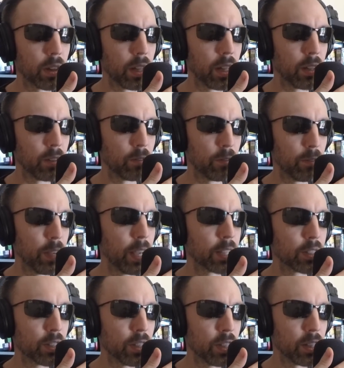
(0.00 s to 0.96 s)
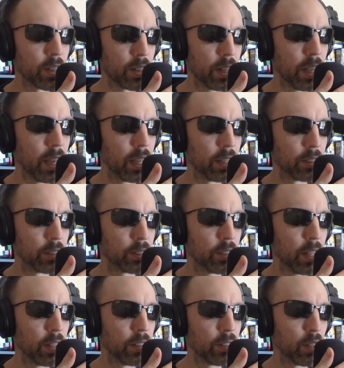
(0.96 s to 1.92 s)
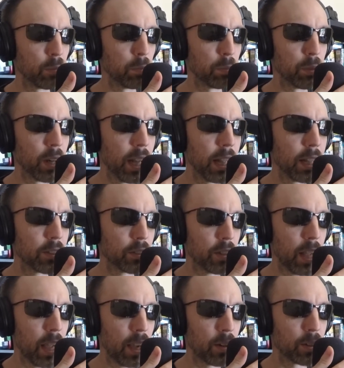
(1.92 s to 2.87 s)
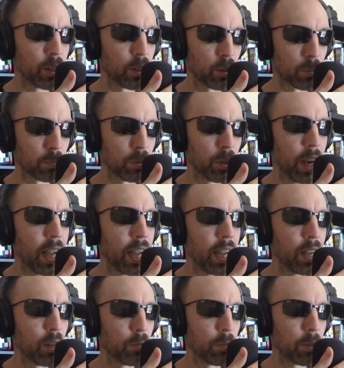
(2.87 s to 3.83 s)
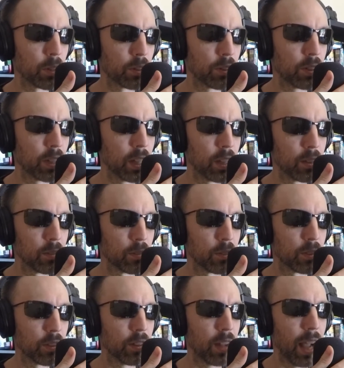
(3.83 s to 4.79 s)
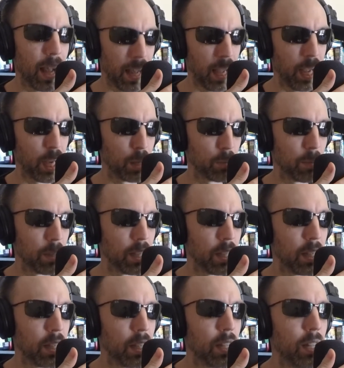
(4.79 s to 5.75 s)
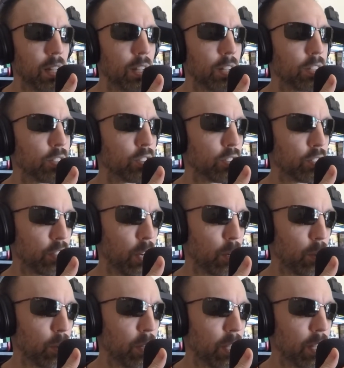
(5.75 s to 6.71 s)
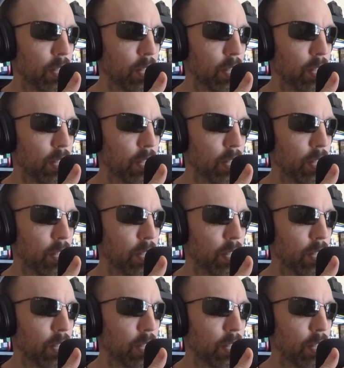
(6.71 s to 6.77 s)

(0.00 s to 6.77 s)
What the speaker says: the infection does is it breaks how your brain perceives time. So,